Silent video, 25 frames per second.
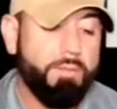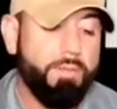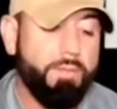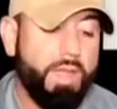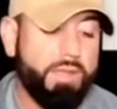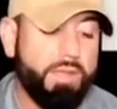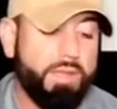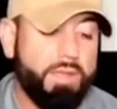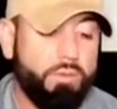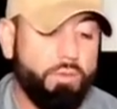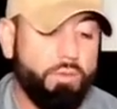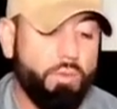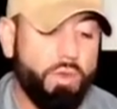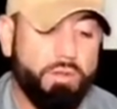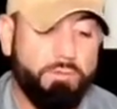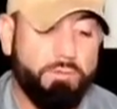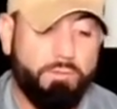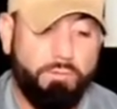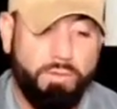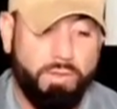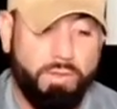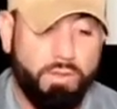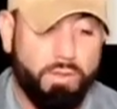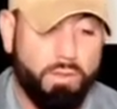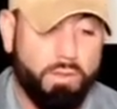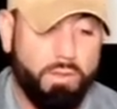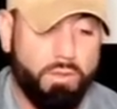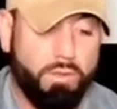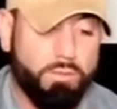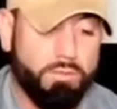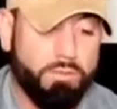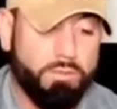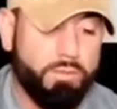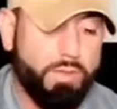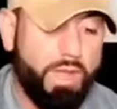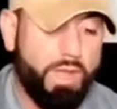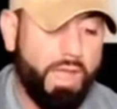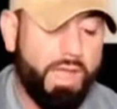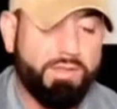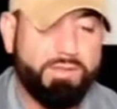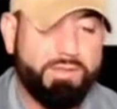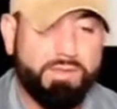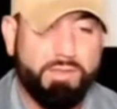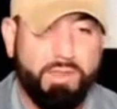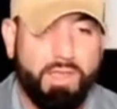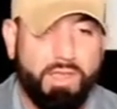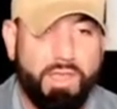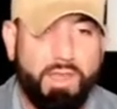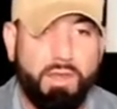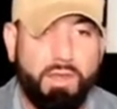I didn't want to feel
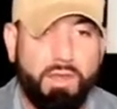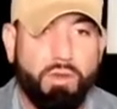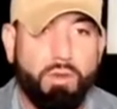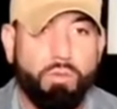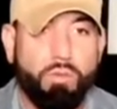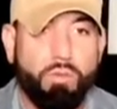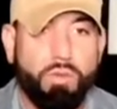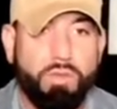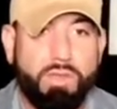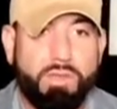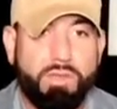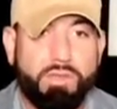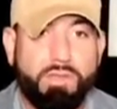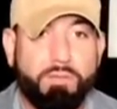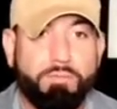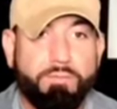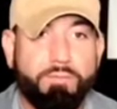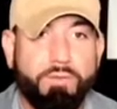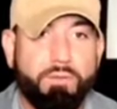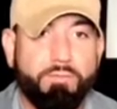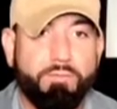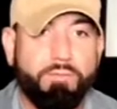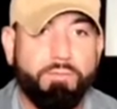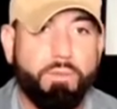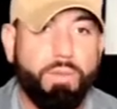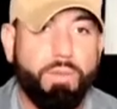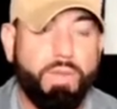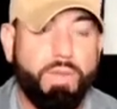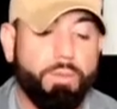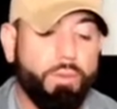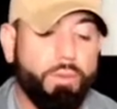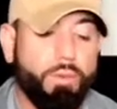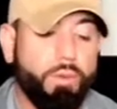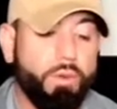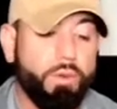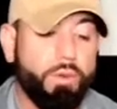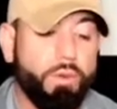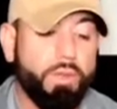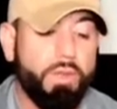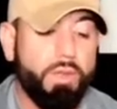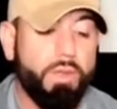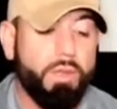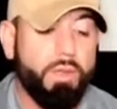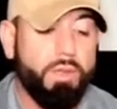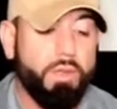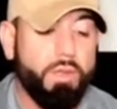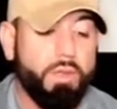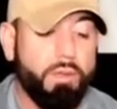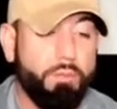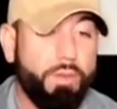isolated or really different from people,
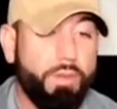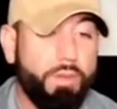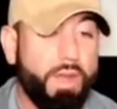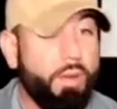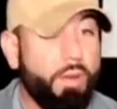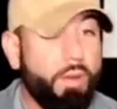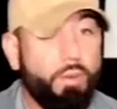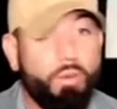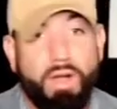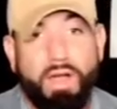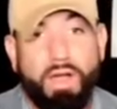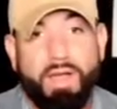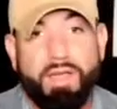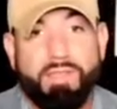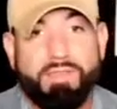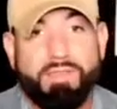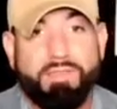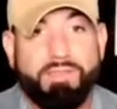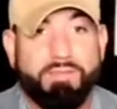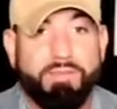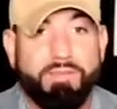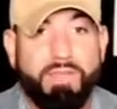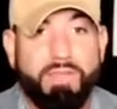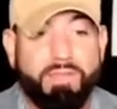but I was.